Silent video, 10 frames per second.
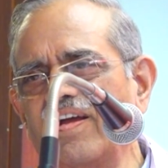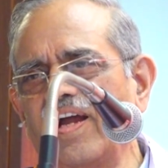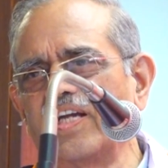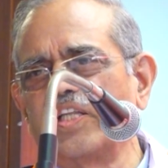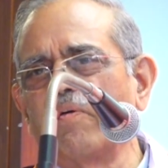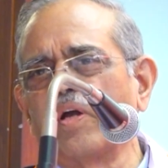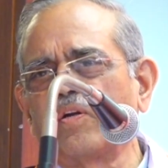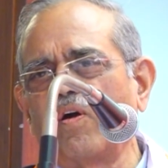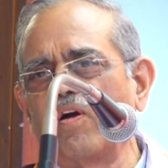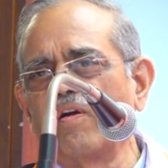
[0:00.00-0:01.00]
And they
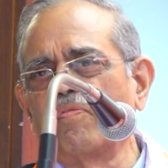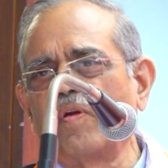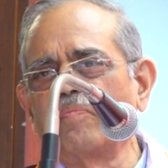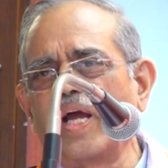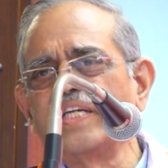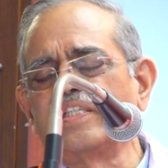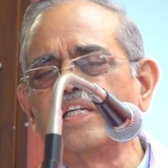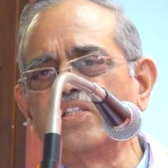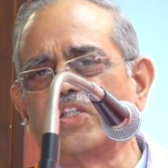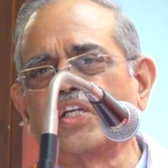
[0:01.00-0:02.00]
were called from
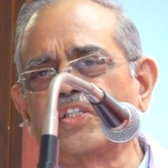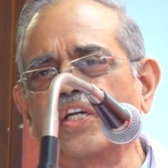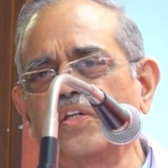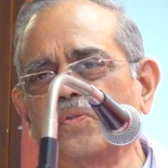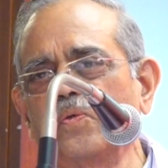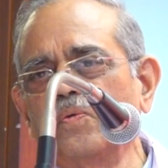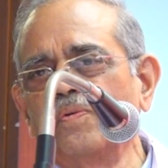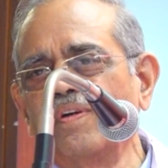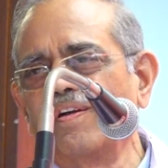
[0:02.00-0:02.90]
1960 to